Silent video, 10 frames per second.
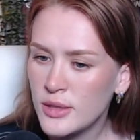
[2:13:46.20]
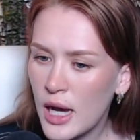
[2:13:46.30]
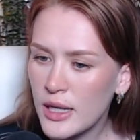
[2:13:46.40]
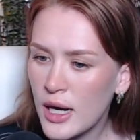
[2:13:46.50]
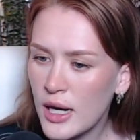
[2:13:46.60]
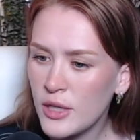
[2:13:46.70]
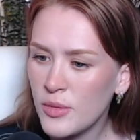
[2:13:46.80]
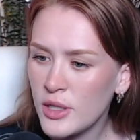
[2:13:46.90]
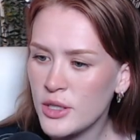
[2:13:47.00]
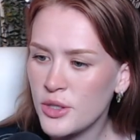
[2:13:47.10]
I kind of
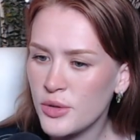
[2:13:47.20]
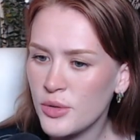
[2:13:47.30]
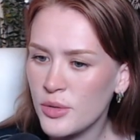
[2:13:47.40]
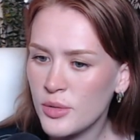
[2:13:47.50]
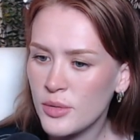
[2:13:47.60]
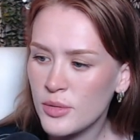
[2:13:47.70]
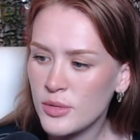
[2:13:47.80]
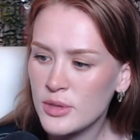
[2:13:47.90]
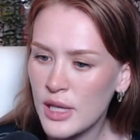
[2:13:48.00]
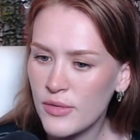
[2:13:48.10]
want to do
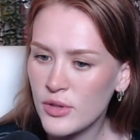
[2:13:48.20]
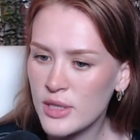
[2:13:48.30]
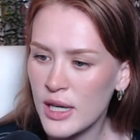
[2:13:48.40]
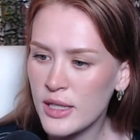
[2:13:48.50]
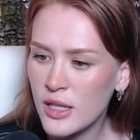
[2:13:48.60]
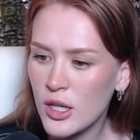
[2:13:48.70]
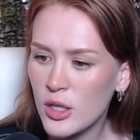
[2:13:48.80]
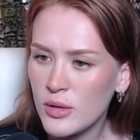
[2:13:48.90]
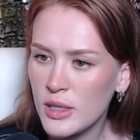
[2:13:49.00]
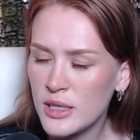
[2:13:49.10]
Devil
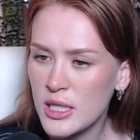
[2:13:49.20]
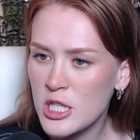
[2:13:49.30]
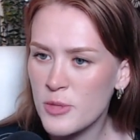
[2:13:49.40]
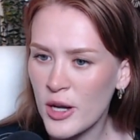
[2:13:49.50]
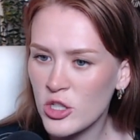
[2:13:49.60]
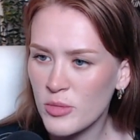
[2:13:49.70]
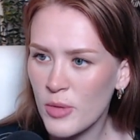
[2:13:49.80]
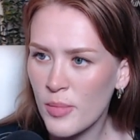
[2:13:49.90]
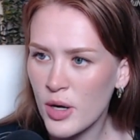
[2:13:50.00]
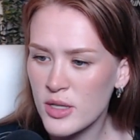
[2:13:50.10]
Dino and then Spectrum
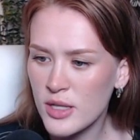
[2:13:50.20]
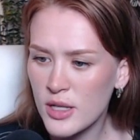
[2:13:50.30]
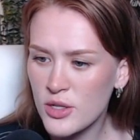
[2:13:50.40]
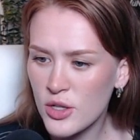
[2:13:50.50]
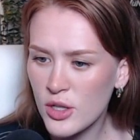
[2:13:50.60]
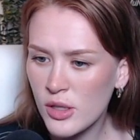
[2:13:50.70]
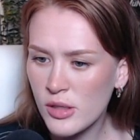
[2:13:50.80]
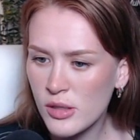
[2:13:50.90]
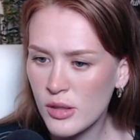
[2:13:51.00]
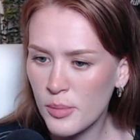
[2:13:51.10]
on Bar
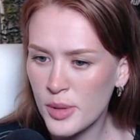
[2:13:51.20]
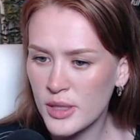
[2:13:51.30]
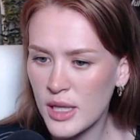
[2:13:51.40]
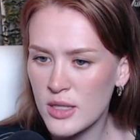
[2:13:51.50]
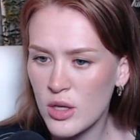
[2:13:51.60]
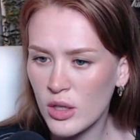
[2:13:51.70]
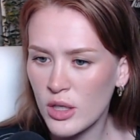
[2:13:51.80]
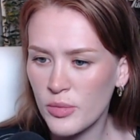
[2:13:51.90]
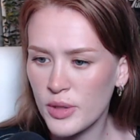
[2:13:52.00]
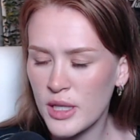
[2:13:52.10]
Sinister, but that's not going
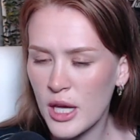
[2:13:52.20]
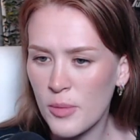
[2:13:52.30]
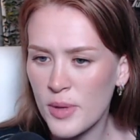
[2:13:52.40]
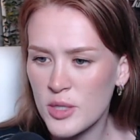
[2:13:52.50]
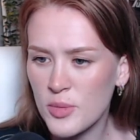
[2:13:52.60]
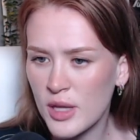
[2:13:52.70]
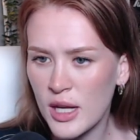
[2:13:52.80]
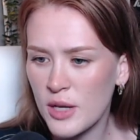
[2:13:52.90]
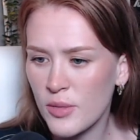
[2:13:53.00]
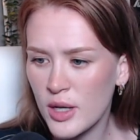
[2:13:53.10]
to really help us with
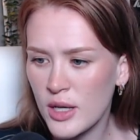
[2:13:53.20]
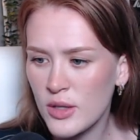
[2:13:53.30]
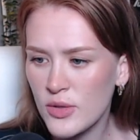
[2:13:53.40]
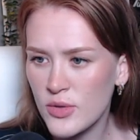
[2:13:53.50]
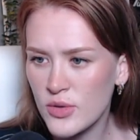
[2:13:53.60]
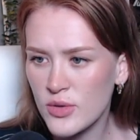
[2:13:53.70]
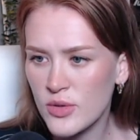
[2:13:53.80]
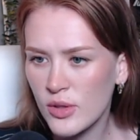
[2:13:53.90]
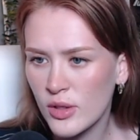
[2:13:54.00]
anywhere else.